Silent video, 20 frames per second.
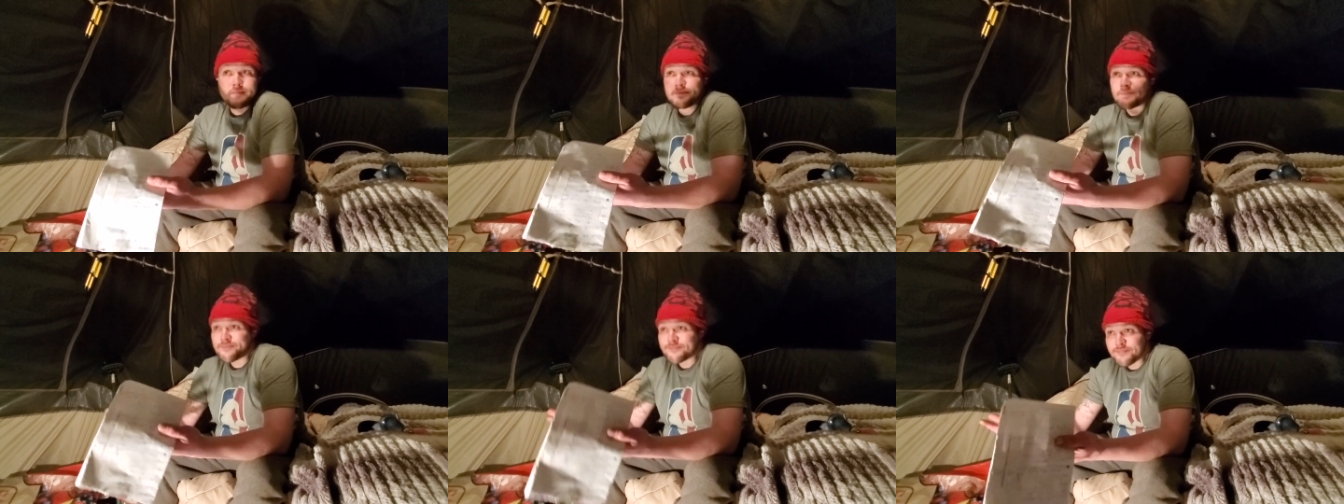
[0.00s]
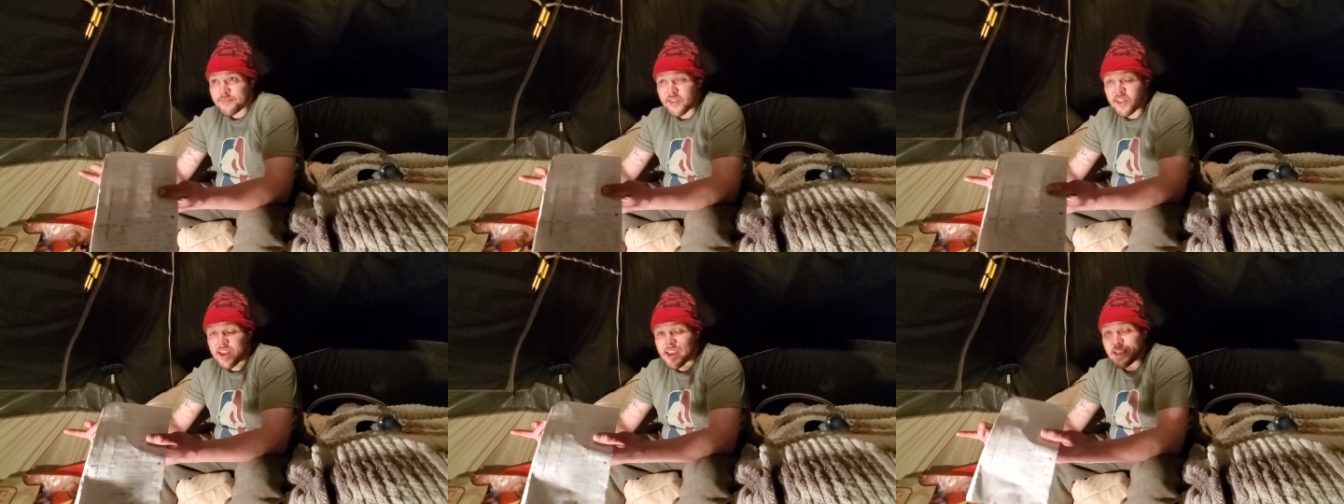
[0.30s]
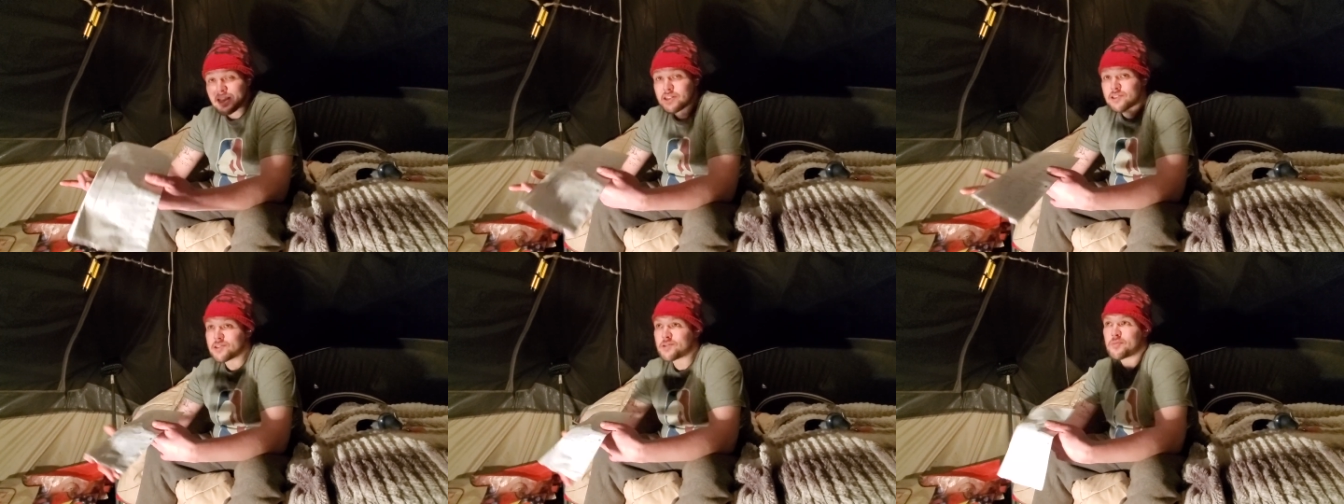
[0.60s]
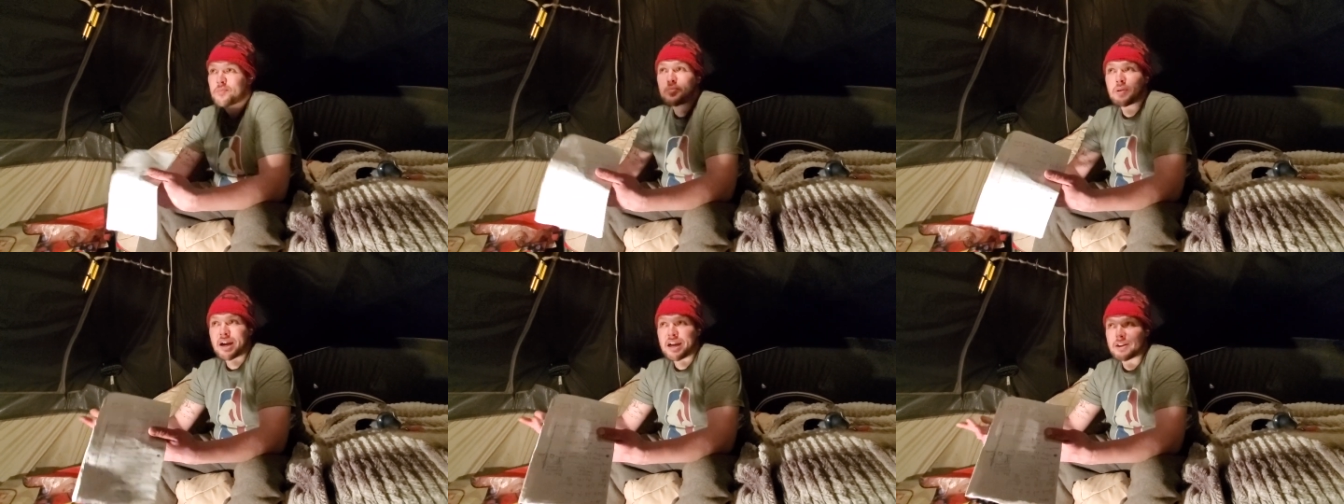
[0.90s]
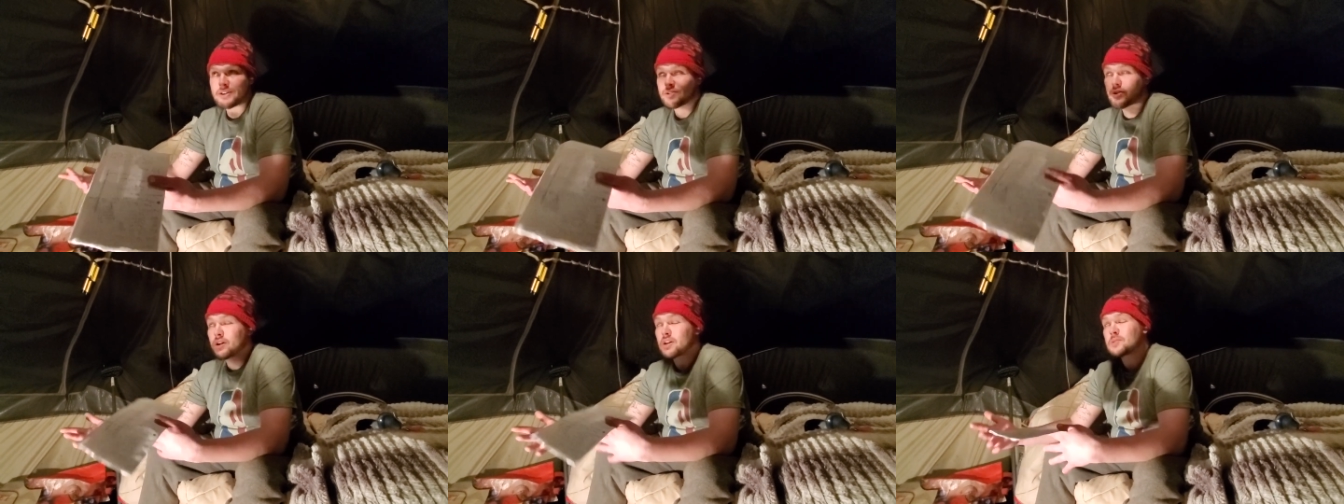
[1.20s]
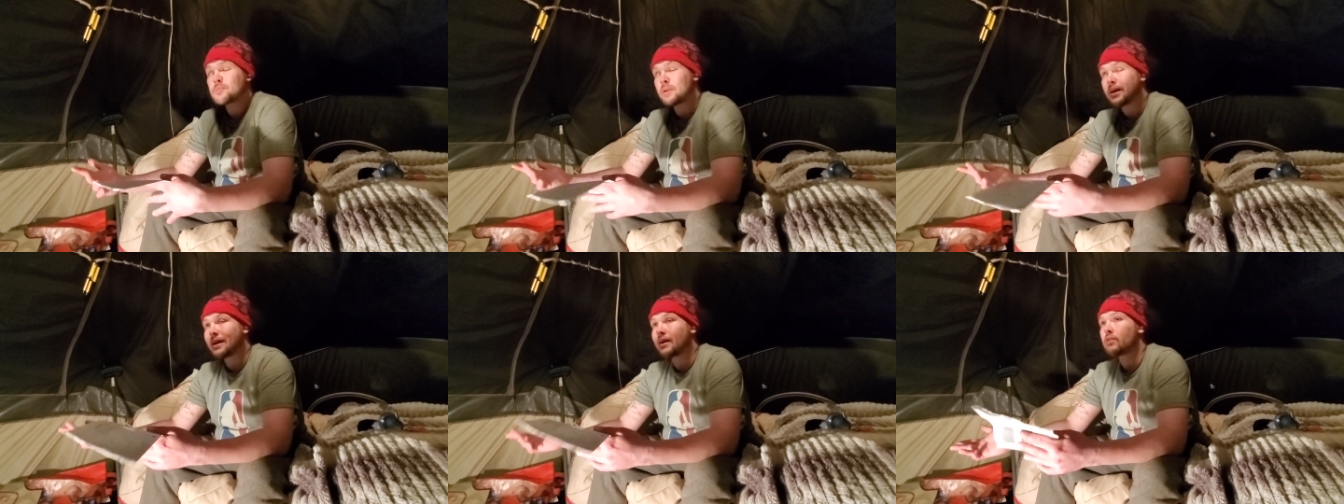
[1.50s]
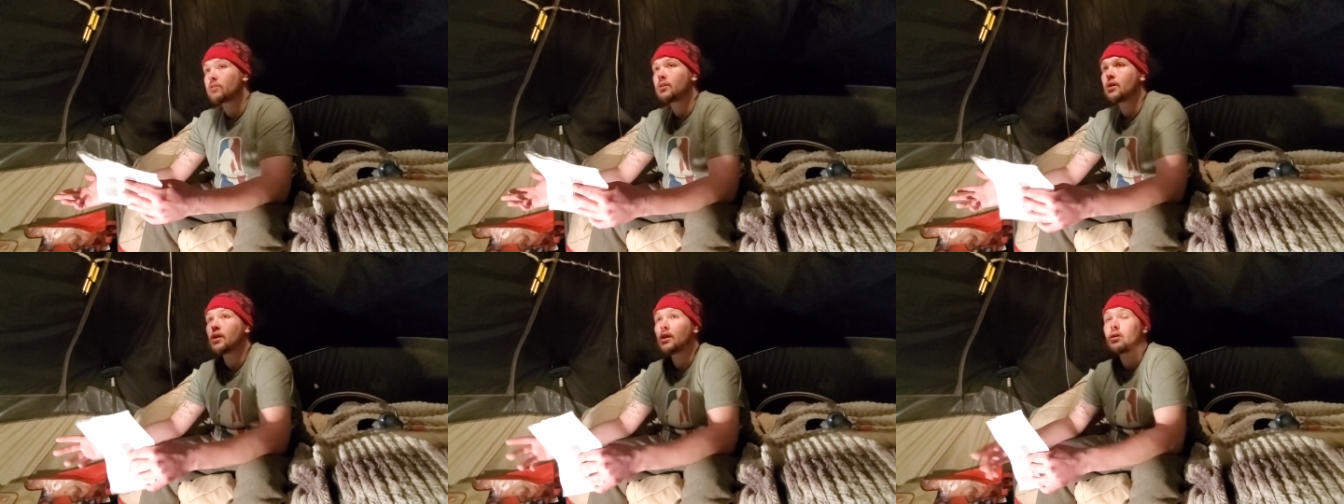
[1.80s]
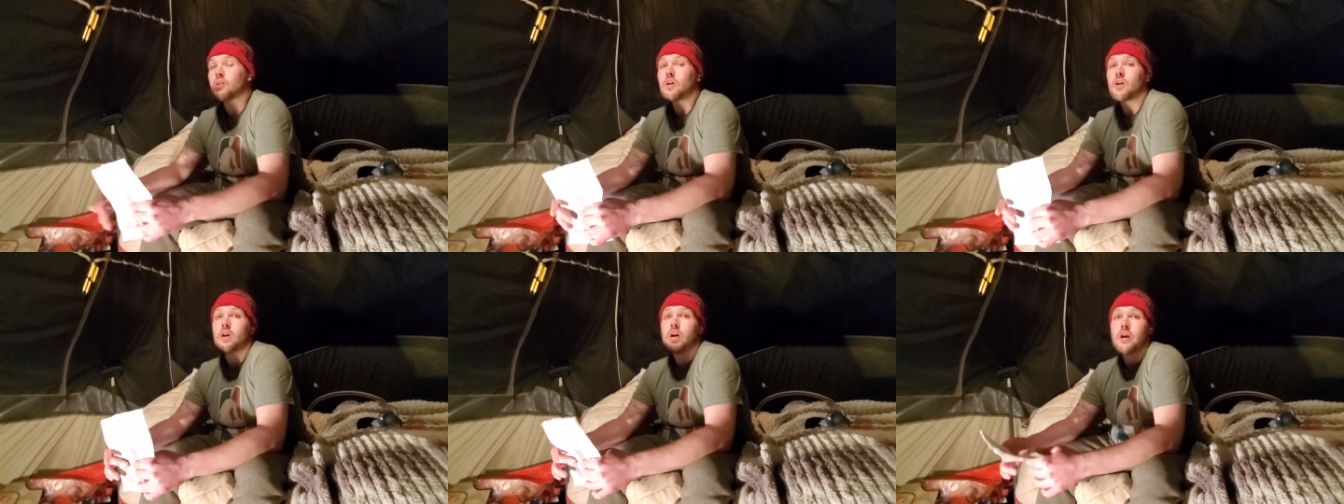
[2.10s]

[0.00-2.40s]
things, buy drugs, buy alcohol,